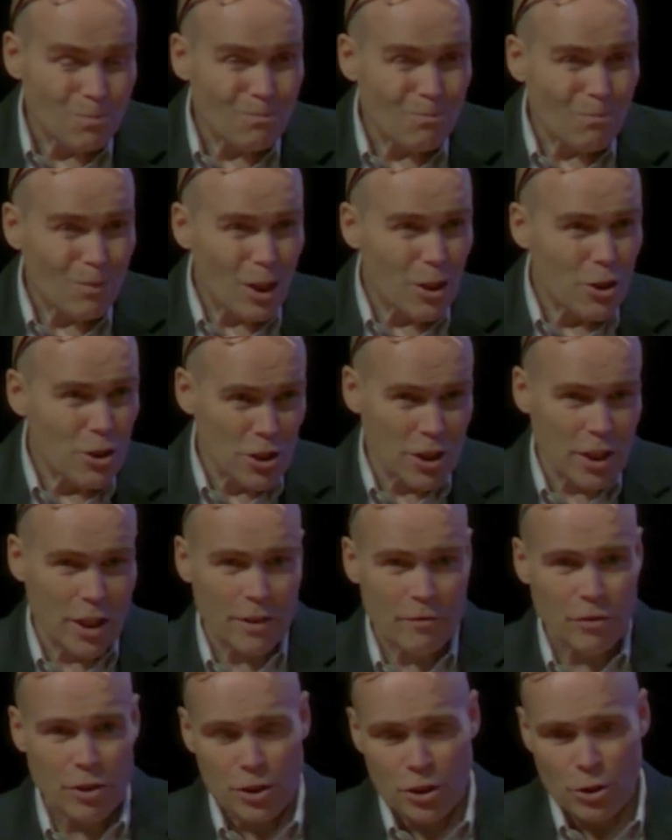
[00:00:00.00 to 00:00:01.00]
There's a lot of
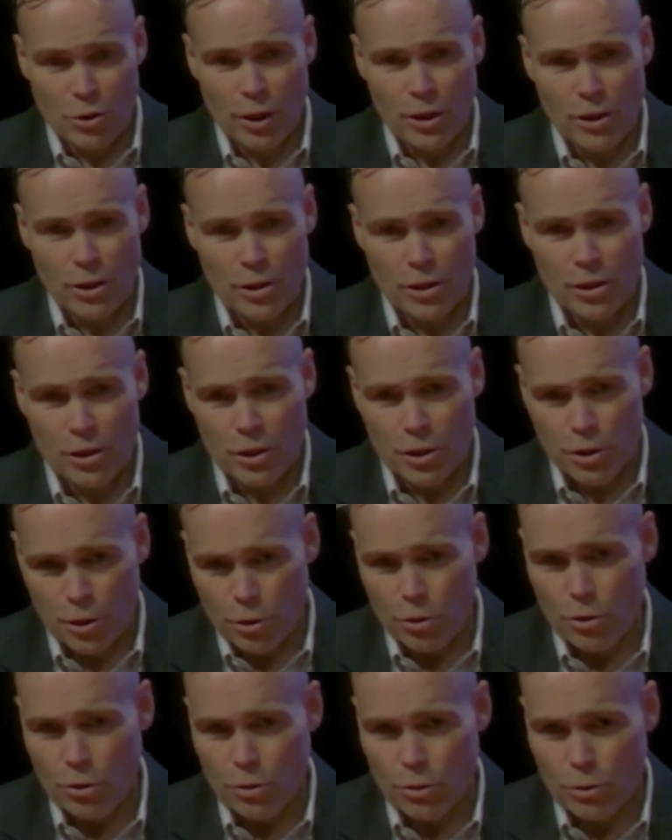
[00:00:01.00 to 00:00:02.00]
construction
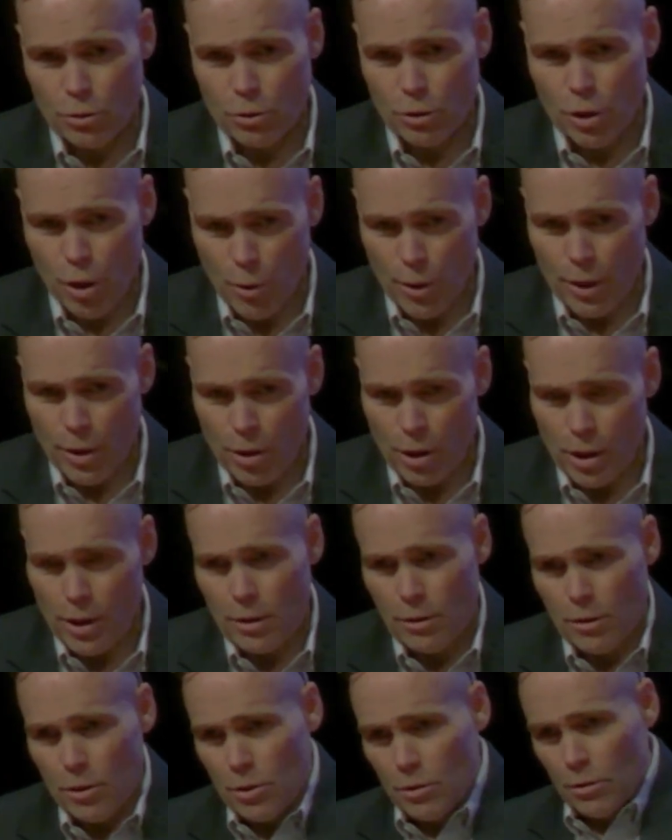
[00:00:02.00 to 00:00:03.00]
still going
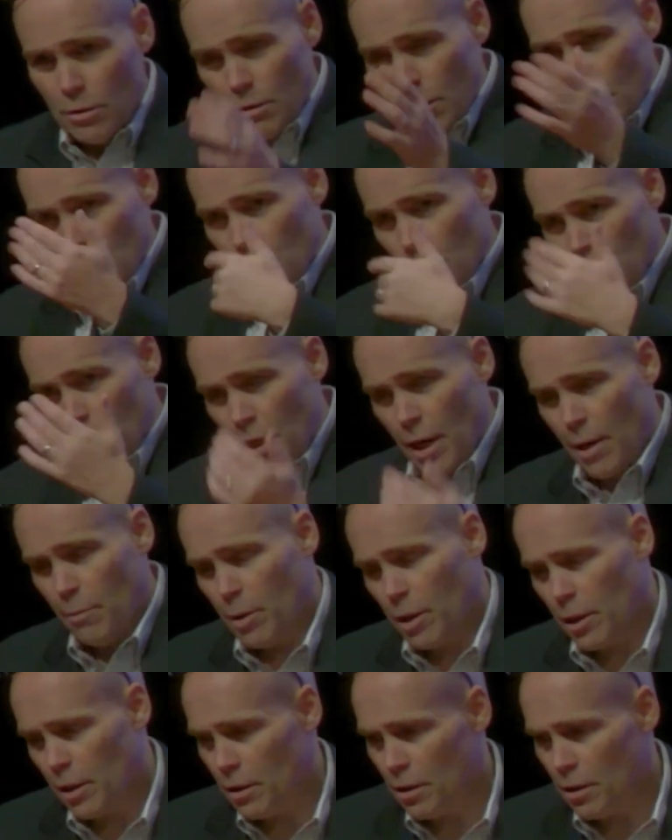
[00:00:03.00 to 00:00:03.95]
on. As you came in